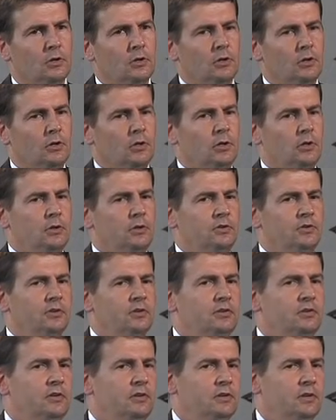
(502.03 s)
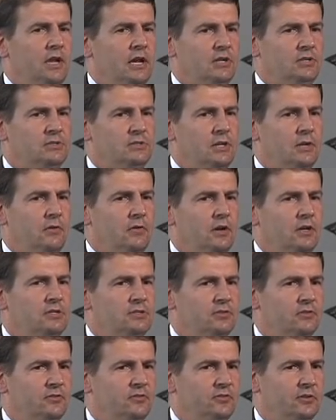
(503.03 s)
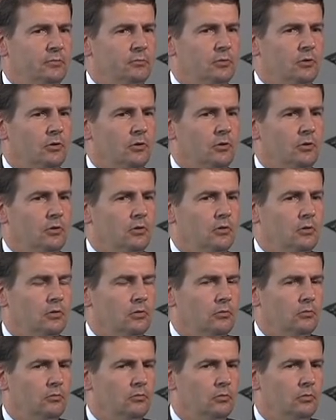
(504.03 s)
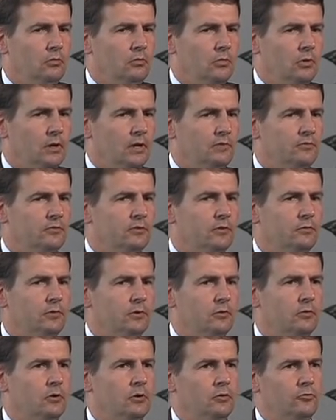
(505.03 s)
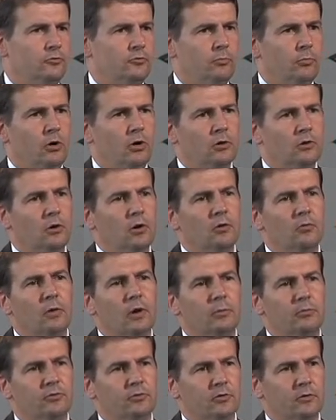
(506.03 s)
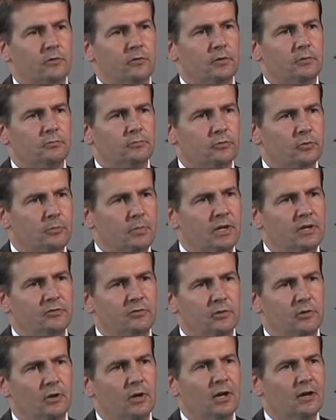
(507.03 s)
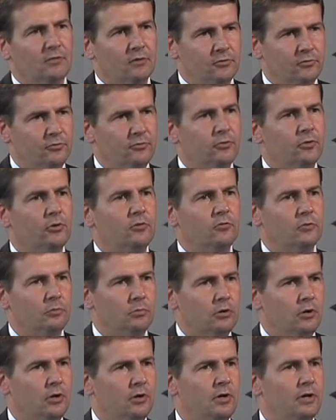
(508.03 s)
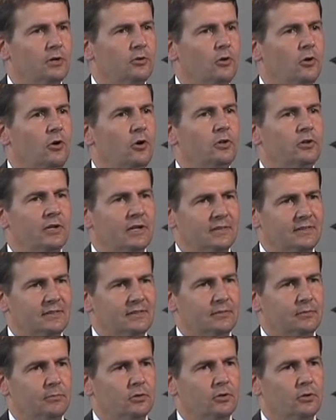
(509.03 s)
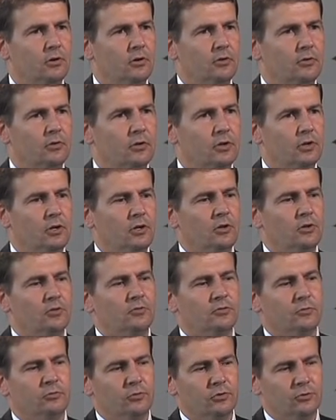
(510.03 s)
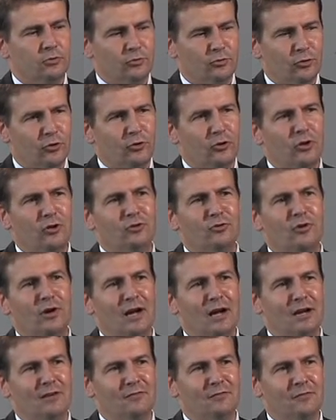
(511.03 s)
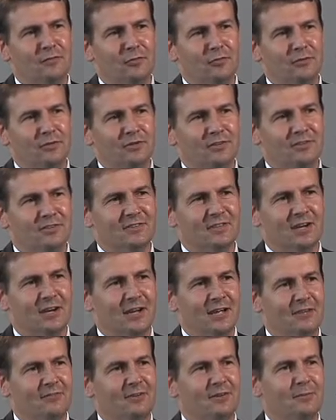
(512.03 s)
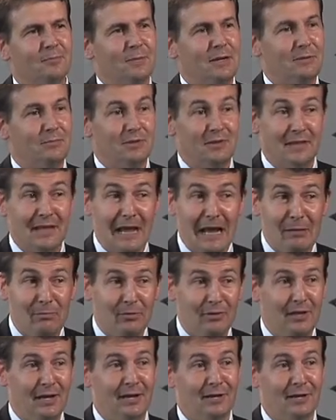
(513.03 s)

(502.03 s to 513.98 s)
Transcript: The next generation SIM card will have something called Smart Card Web Server. So basically you have a server product on that SIM card. So when you turn on your iPhone, instead of having maybe the Apple icon,